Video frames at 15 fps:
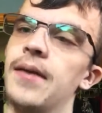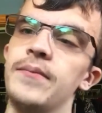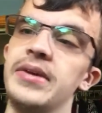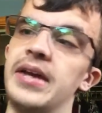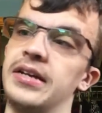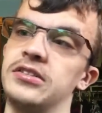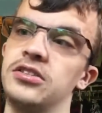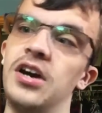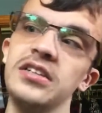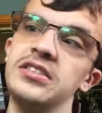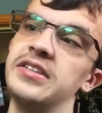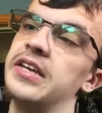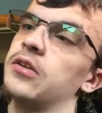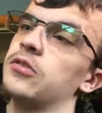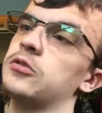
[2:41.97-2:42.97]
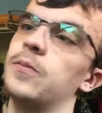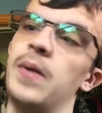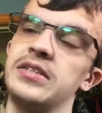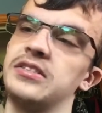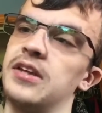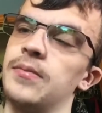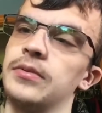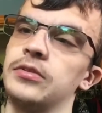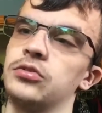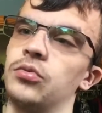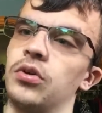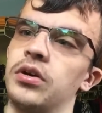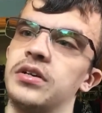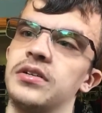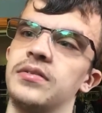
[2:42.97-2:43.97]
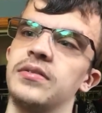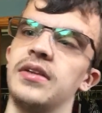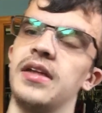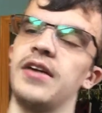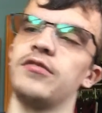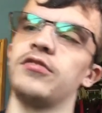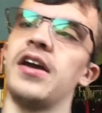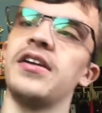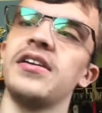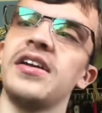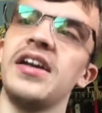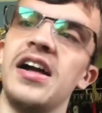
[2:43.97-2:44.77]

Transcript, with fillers: Yeah, Scott Snyder's best image work I've read.